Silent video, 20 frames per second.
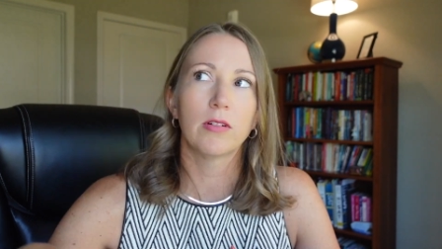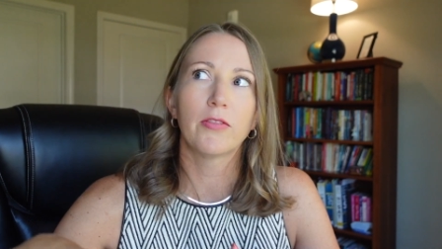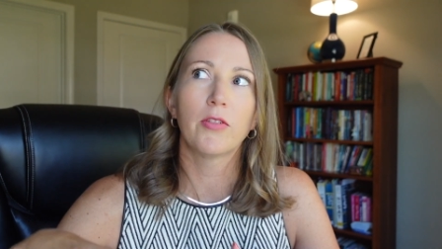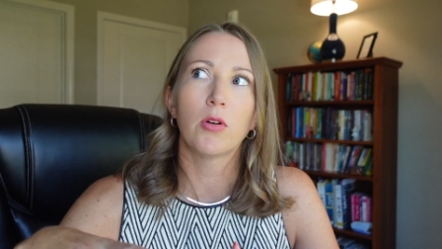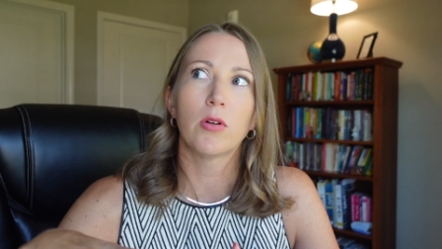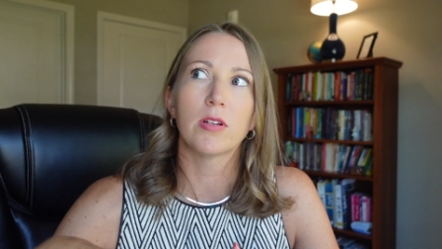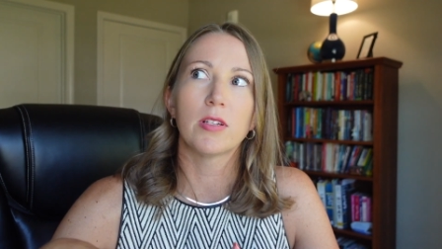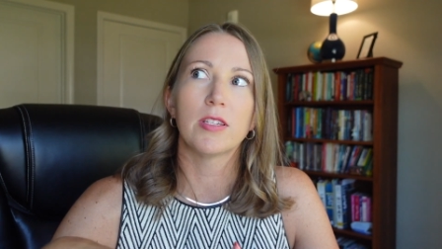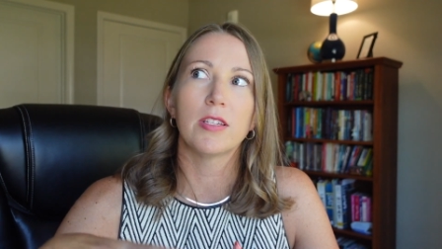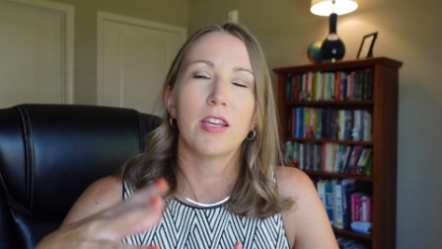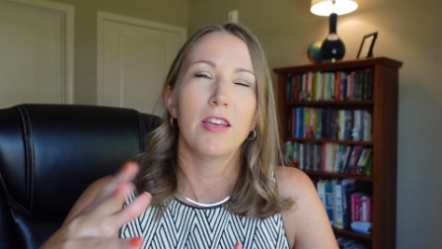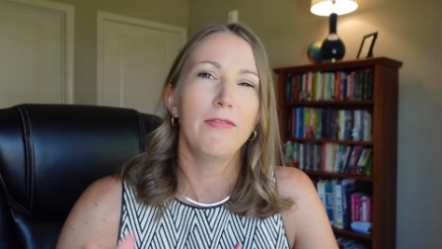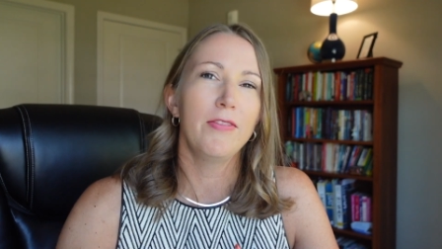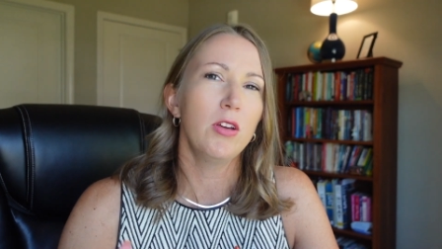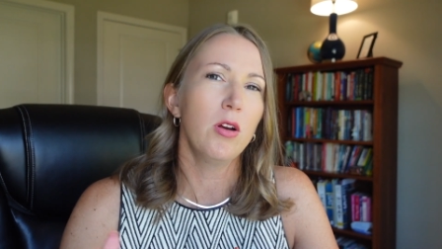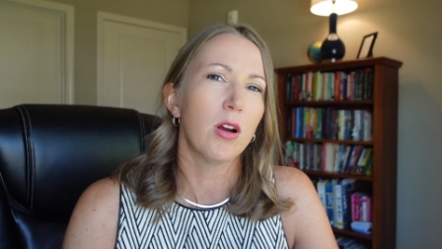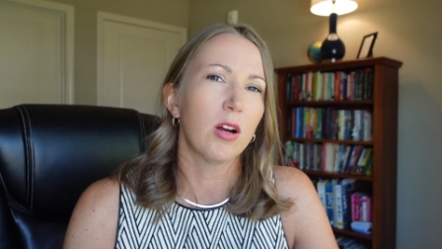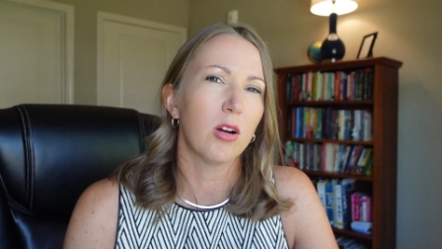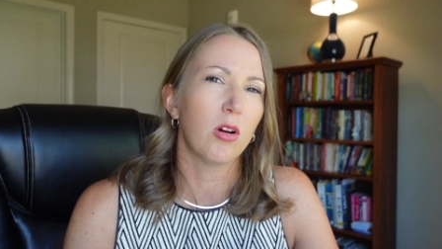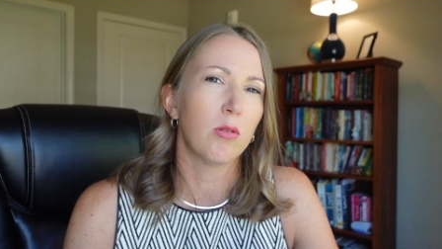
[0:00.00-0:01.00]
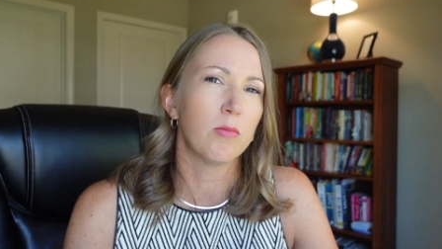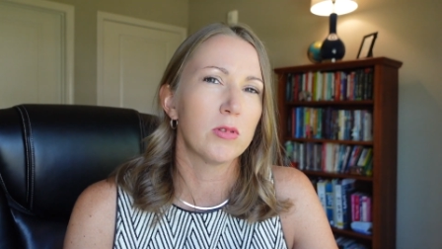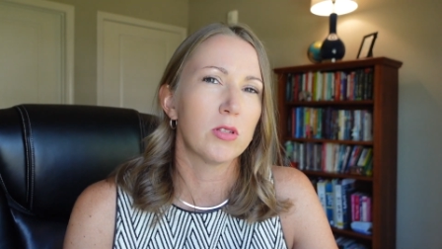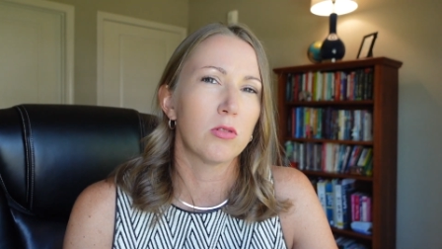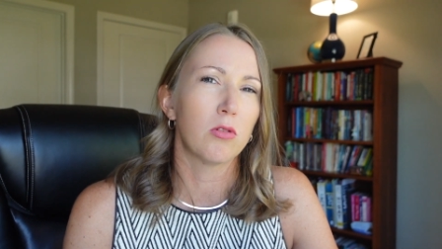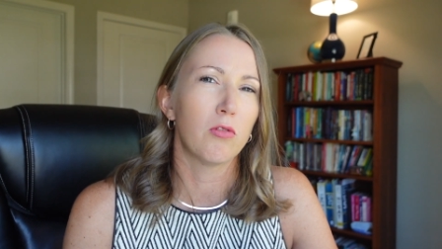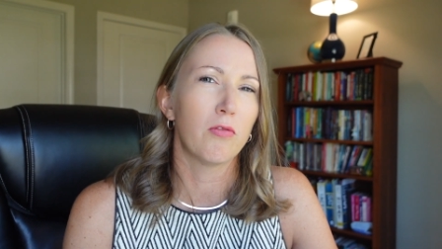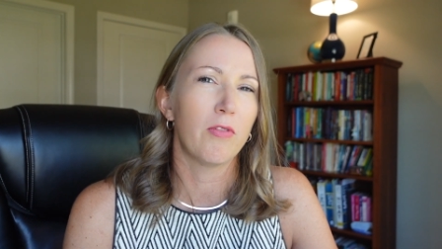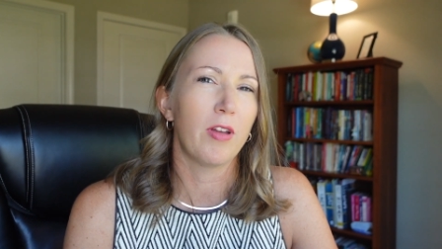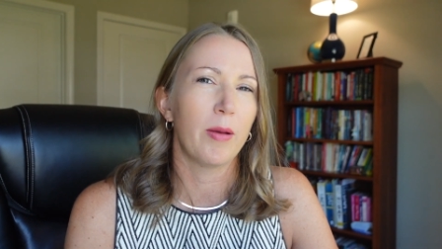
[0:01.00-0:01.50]
Of course, if you are a
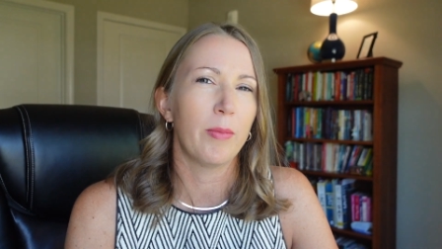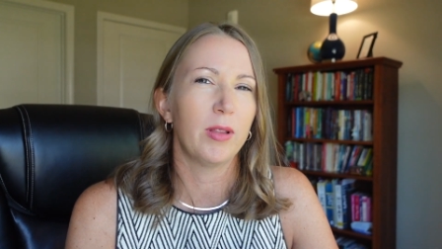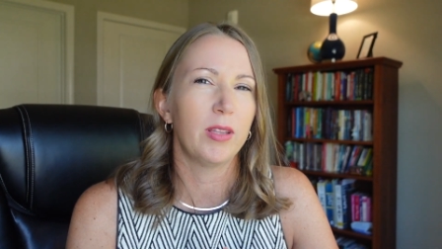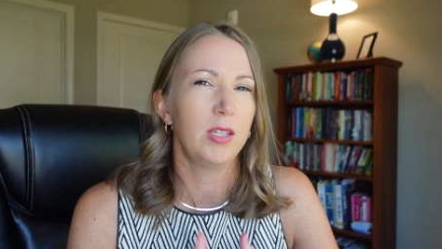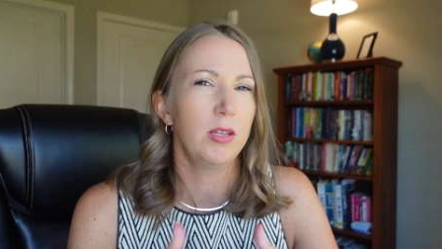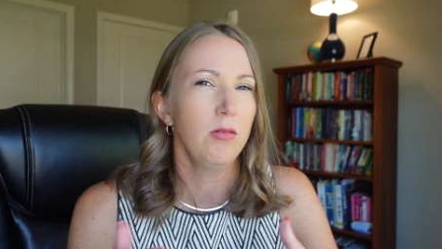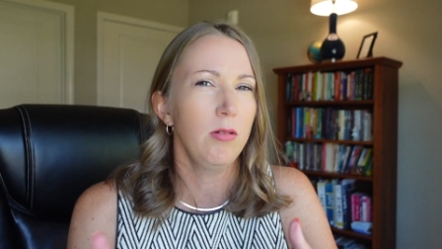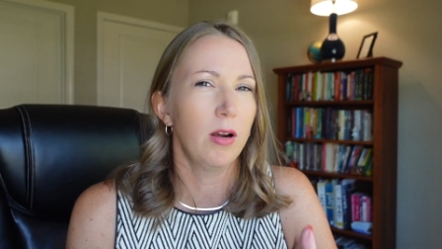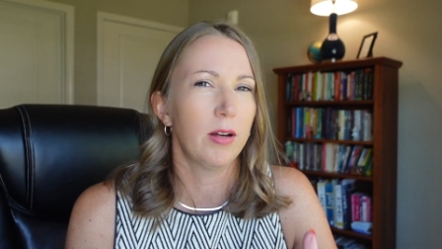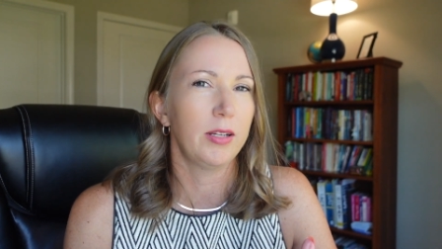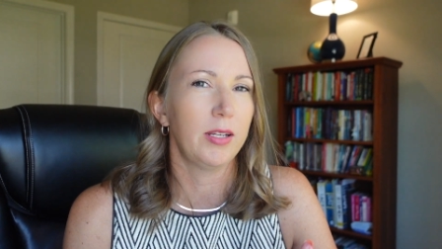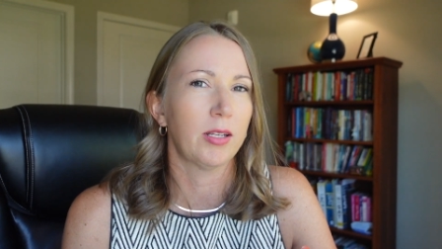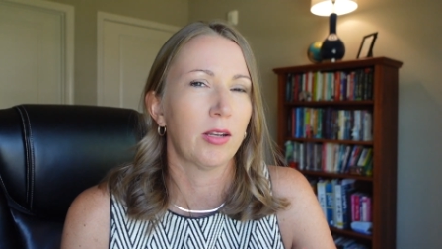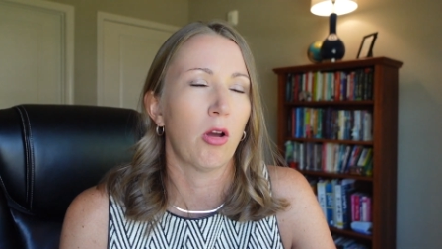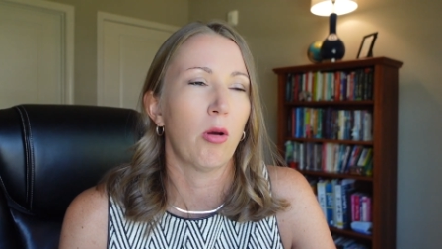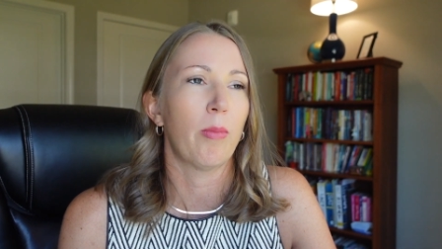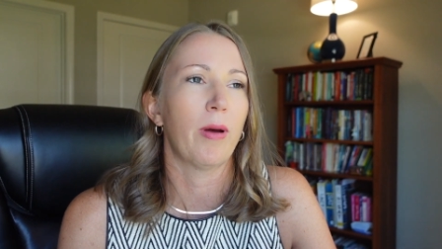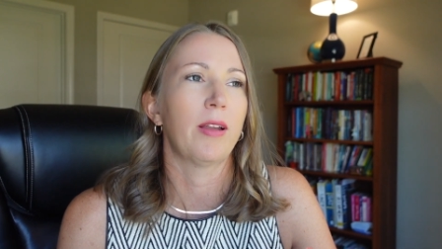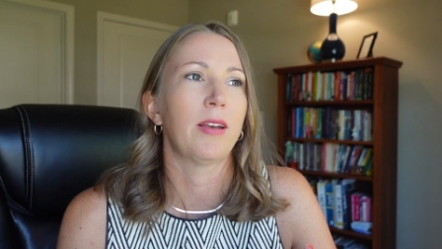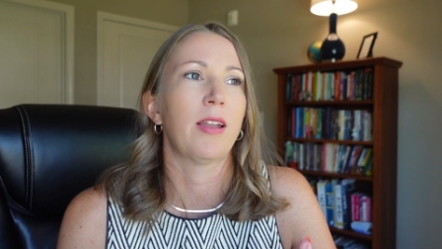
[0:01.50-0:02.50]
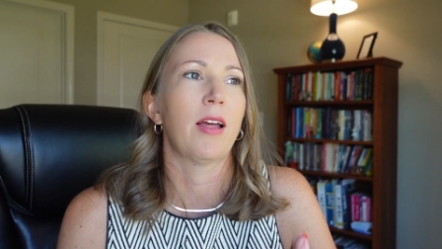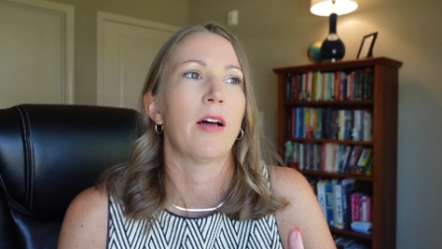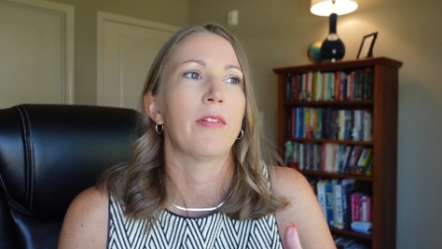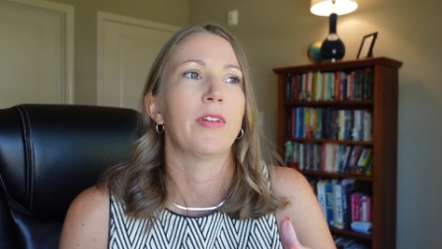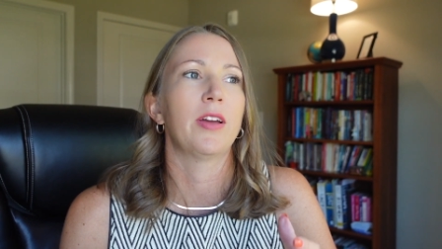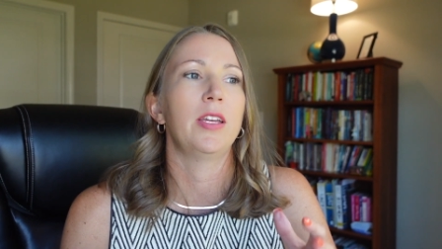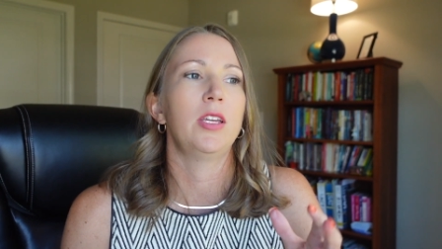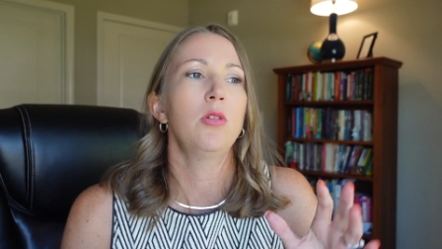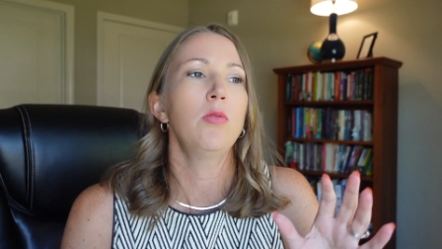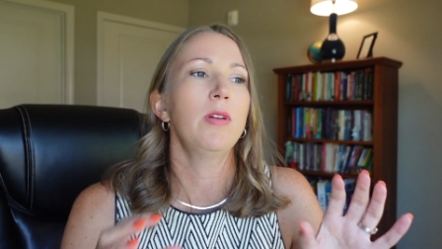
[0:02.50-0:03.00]
homeschool family, you already know by now
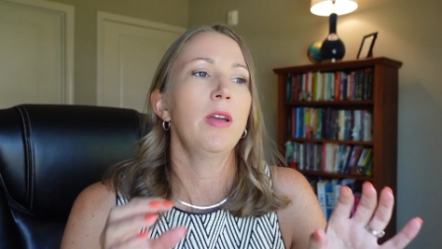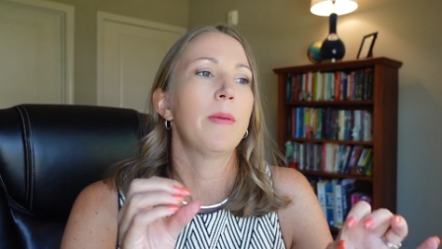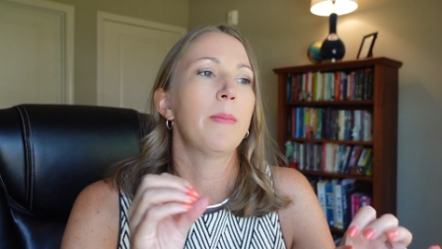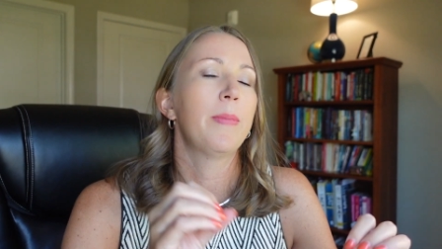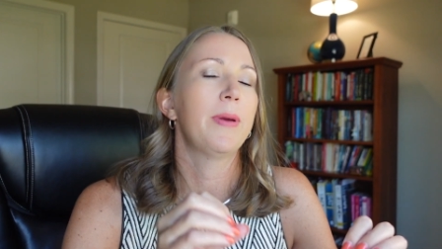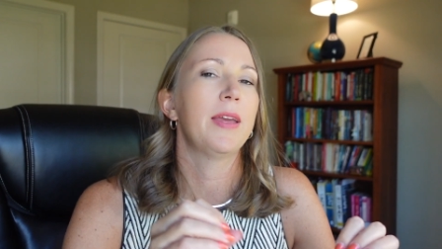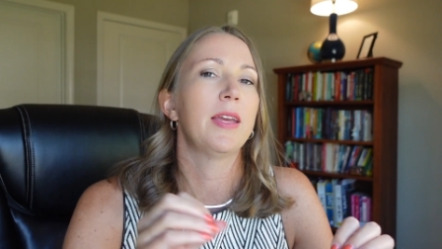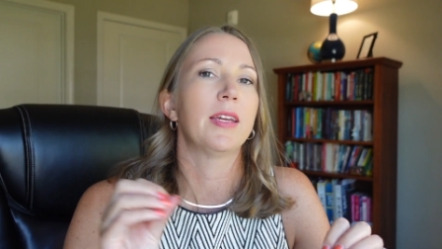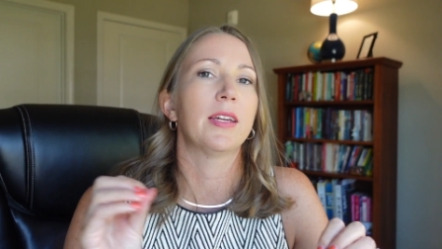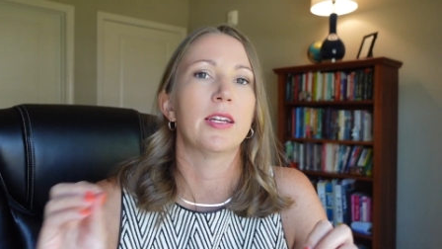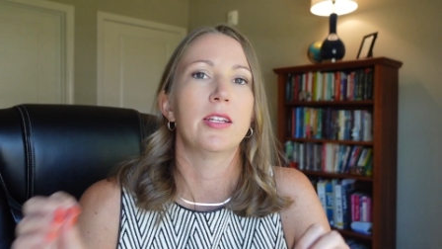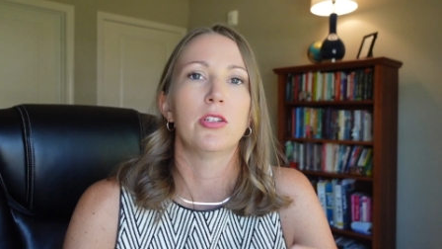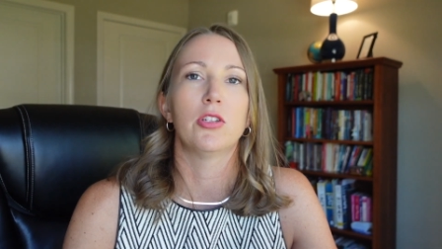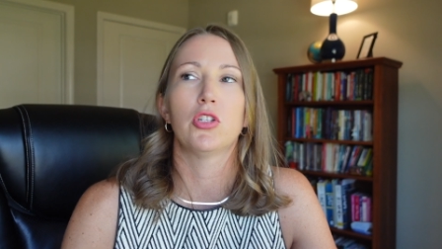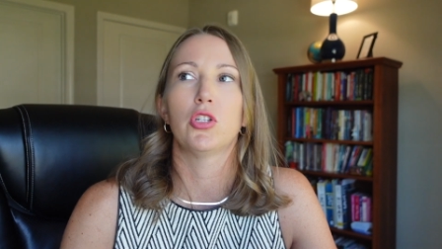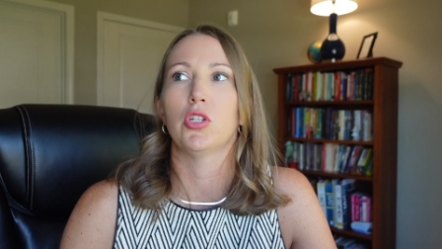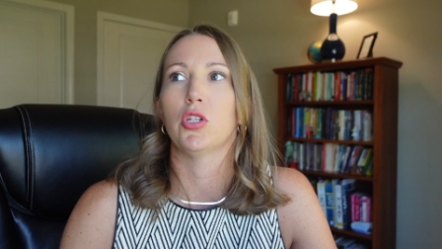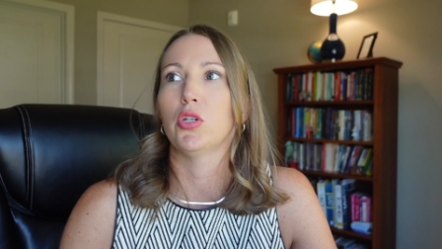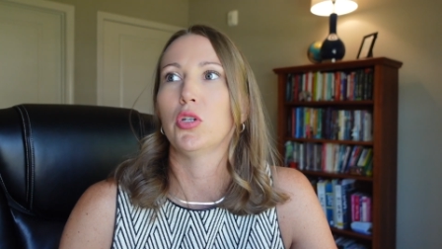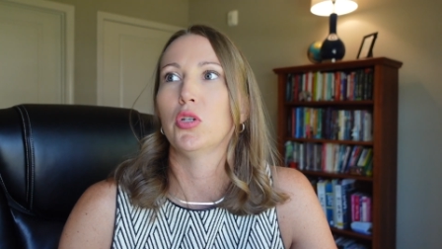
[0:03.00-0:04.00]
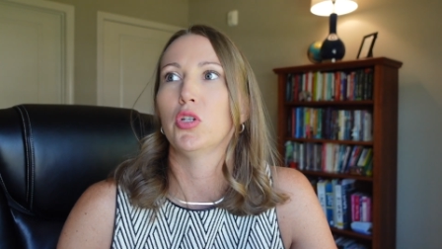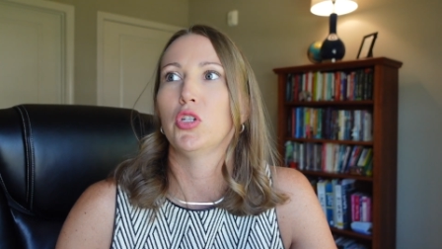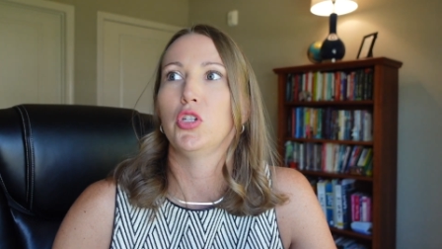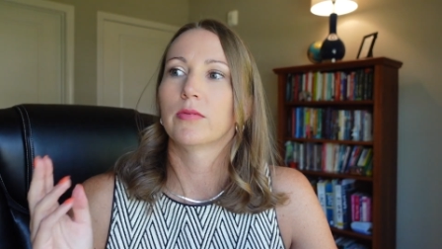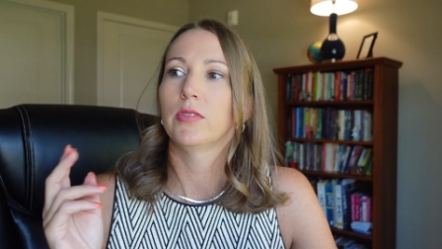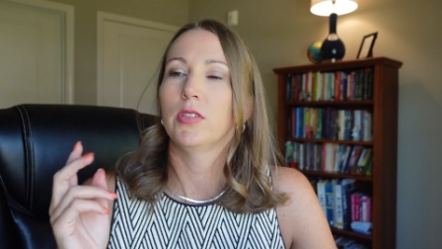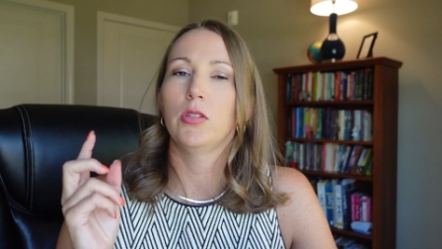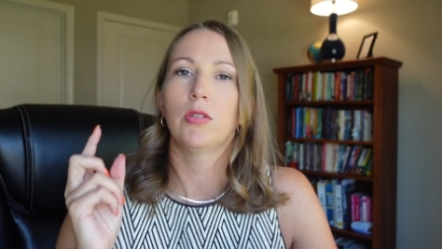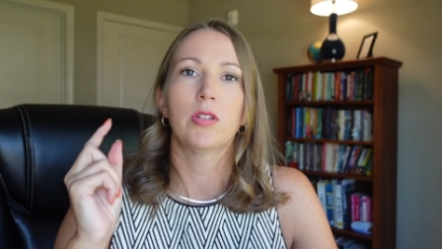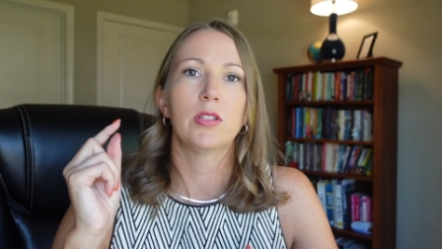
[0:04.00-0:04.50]
that you can pick and choose.
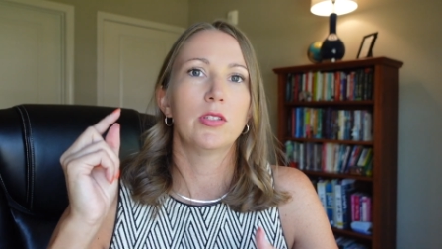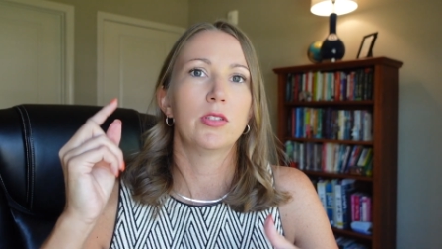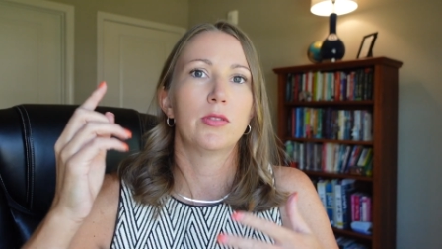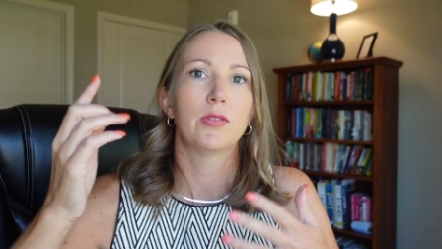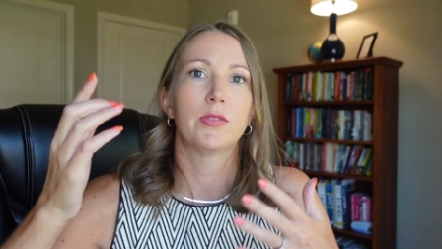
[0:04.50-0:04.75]
You could